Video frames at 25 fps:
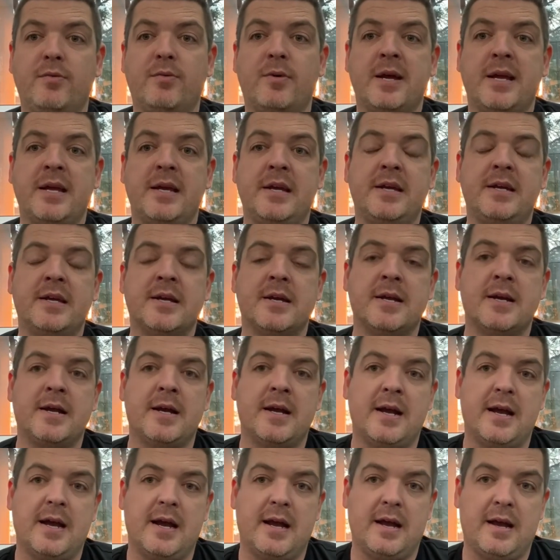week,
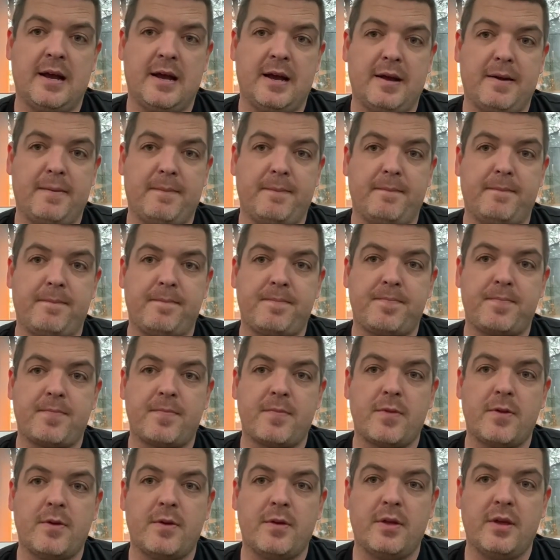
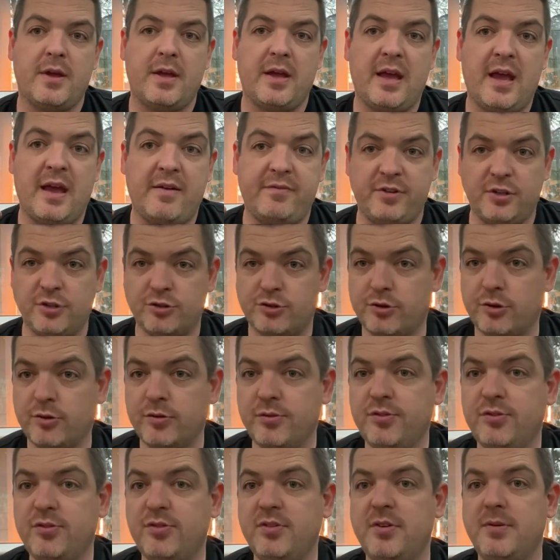have
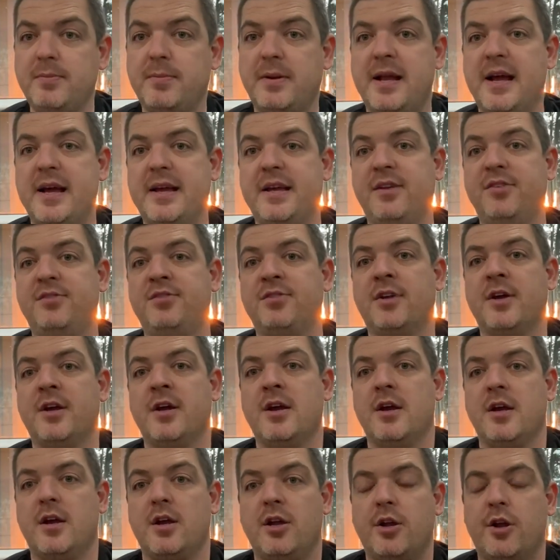insurances in place,
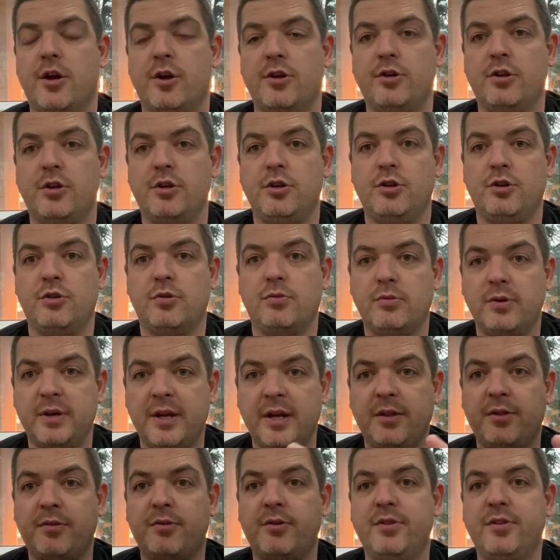you know, you will
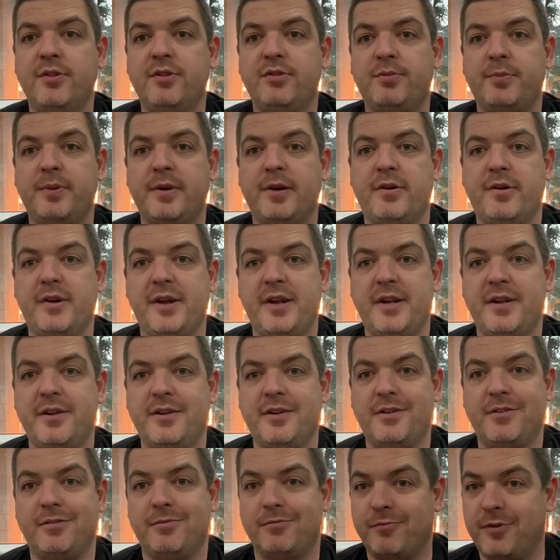get through this period
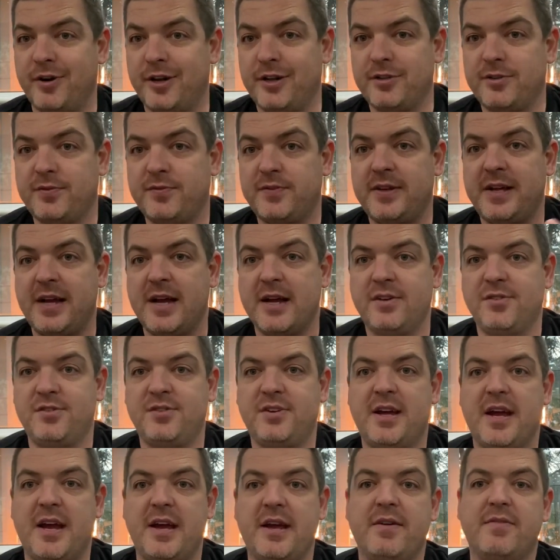relatively
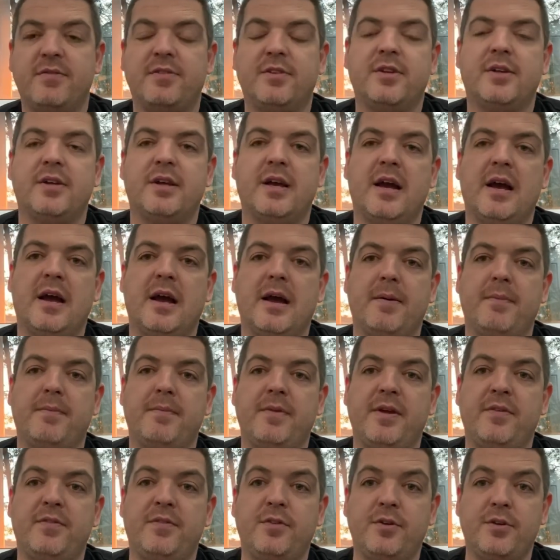unscathed.
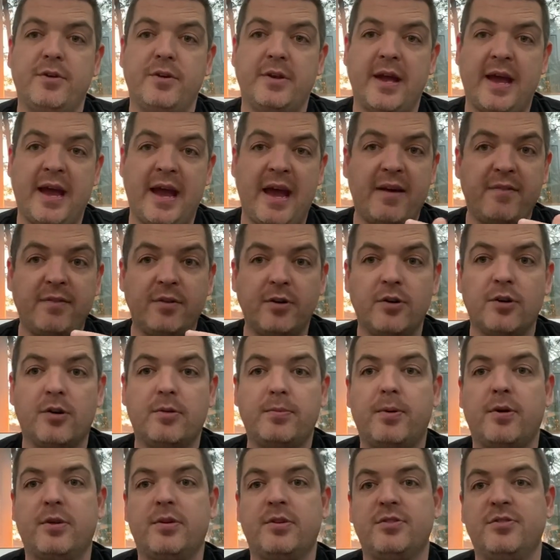If you haven't
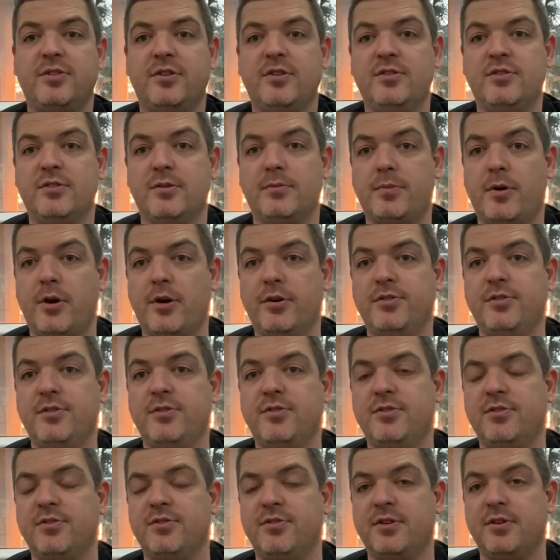got policies and
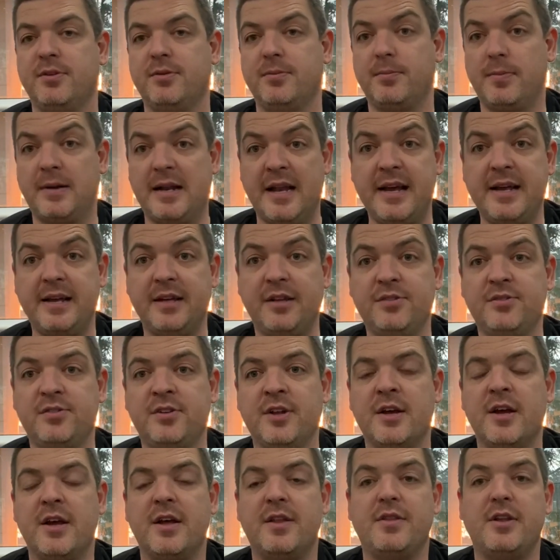processes in place,
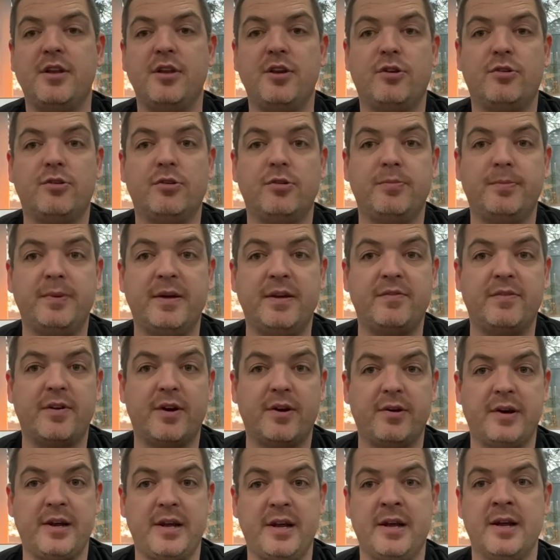then you could be
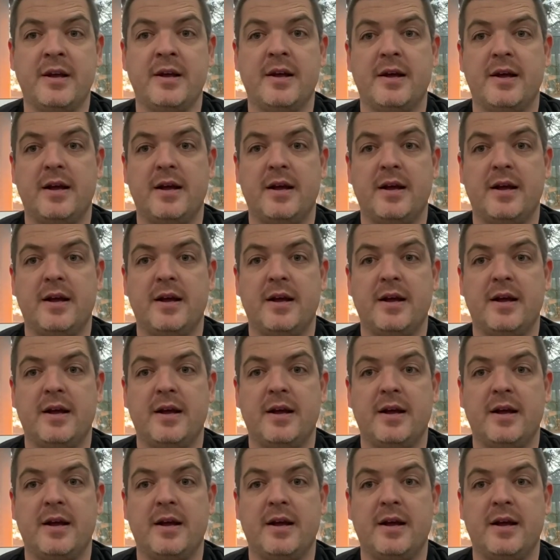very